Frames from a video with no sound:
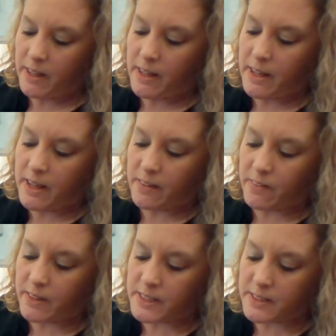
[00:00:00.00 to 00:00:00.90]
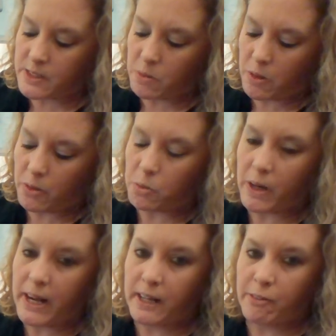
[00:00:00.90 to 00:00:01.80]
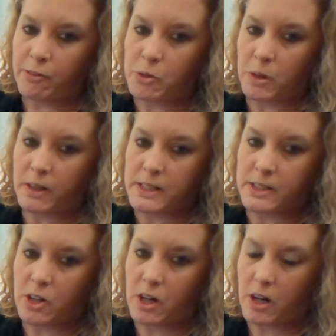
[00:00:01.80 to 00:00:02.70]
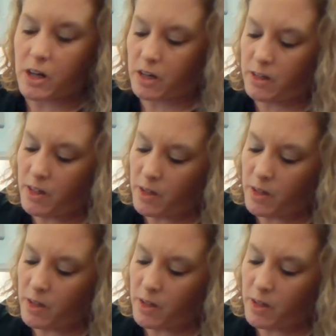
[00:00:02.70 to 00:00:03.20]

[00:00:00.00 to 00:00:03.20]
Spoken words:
And this is where the rainforests are,